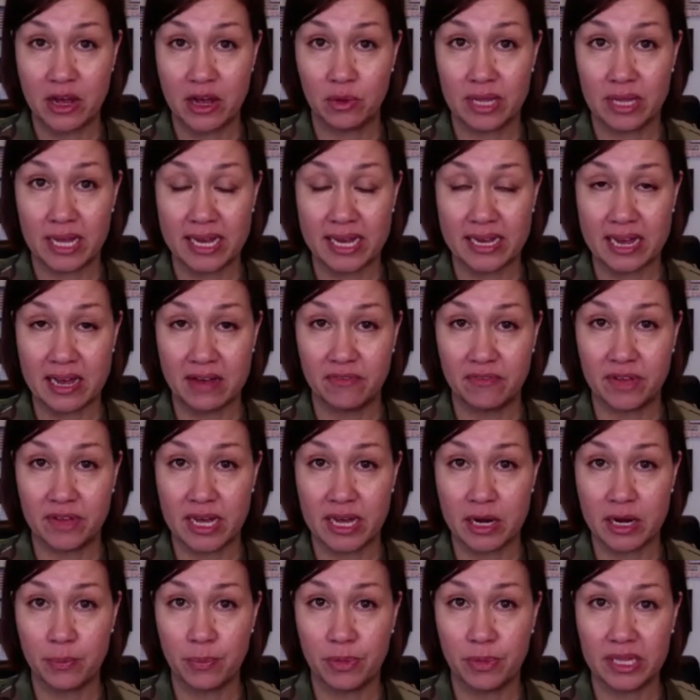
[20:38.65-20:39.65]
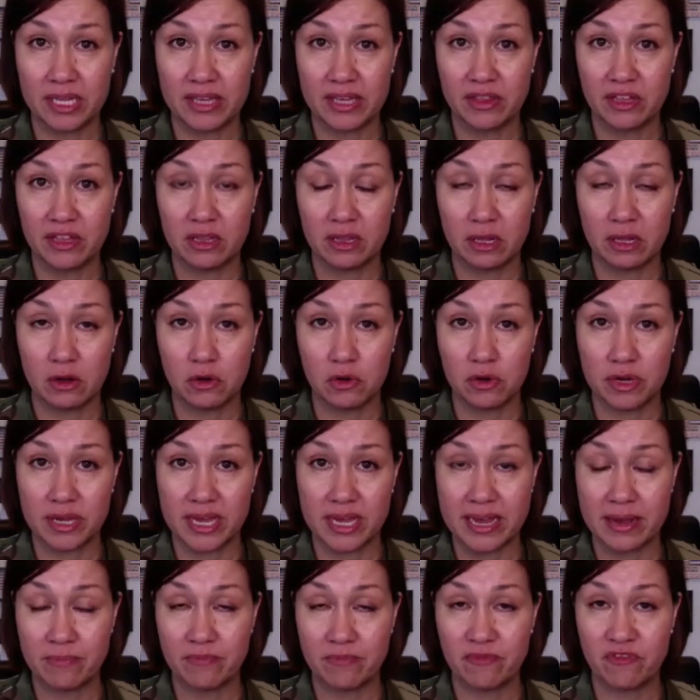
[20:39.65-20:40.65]
Like, I've got to play the long
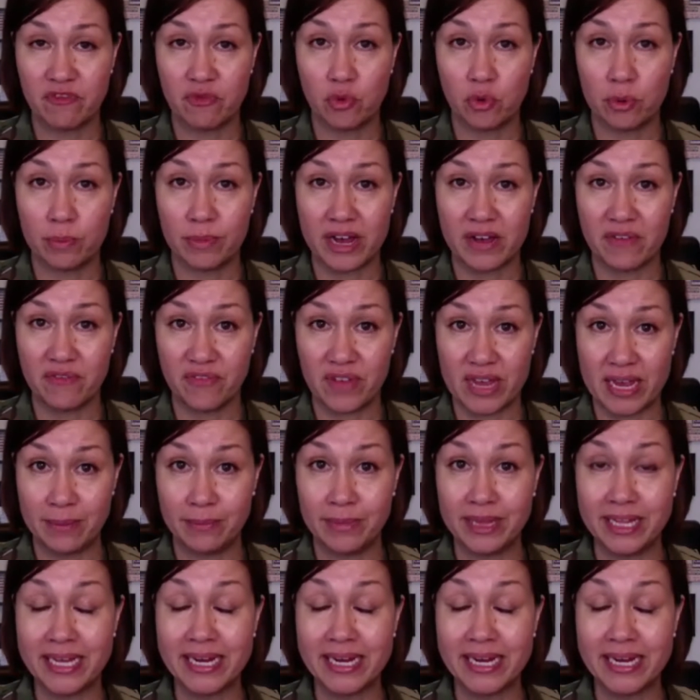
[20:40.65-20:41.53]
game for my family,